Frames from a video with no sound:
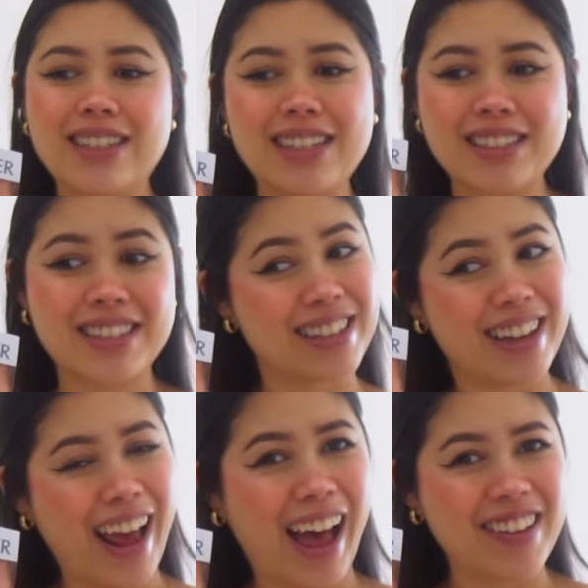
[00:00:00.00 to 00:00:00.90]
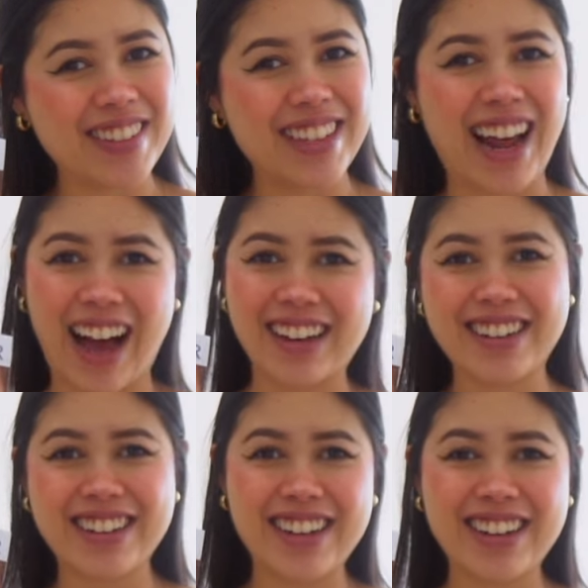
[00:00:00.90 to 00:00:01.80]
is this gonna happen I
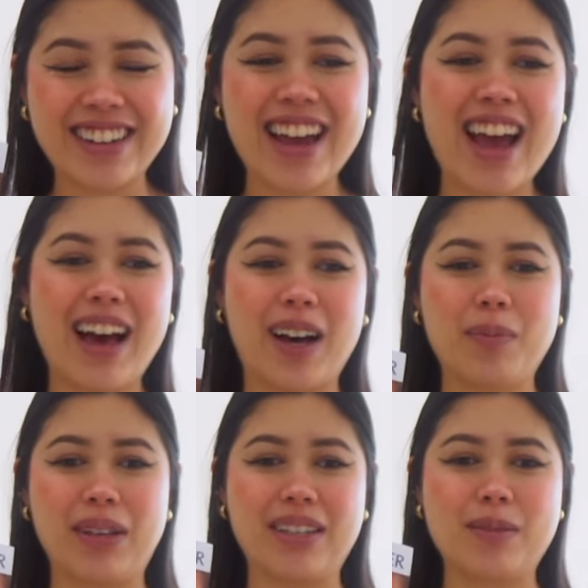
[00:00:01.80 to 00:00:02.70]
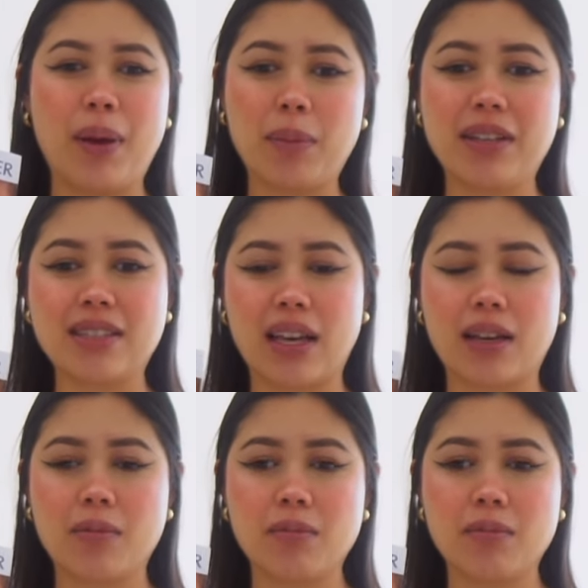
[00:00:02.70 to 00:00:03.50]
don't know um because baby is like